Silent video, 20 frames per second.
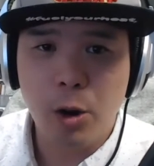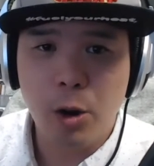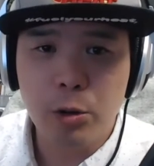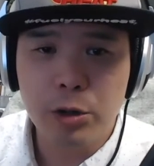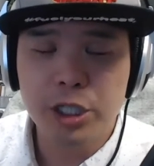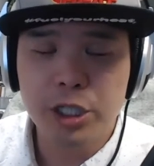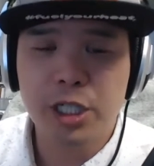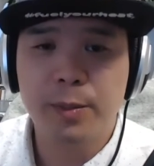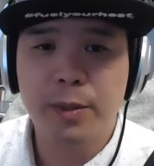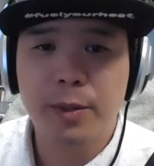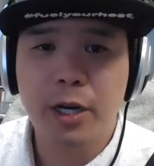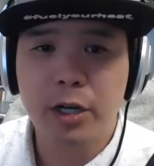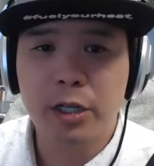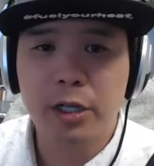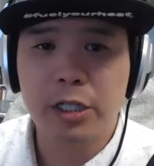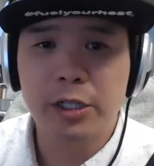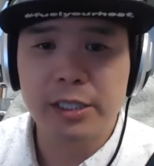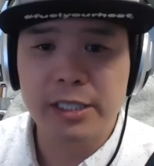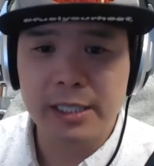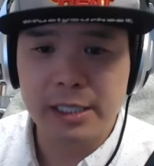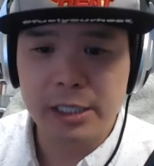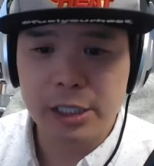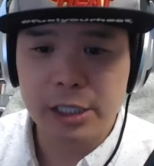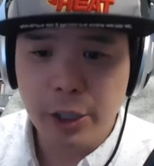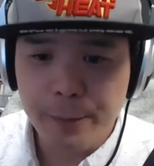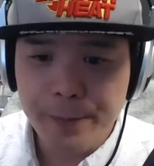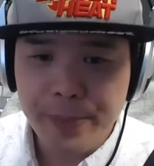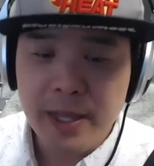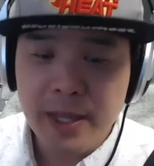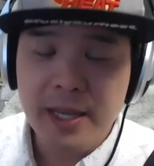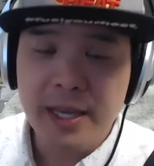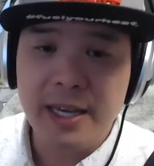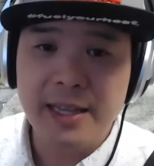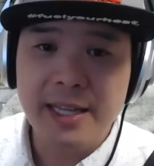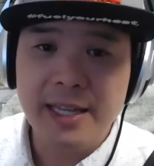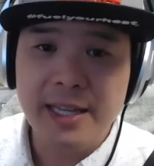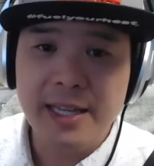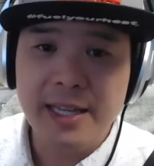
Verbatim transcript: ownership characteristics. So in this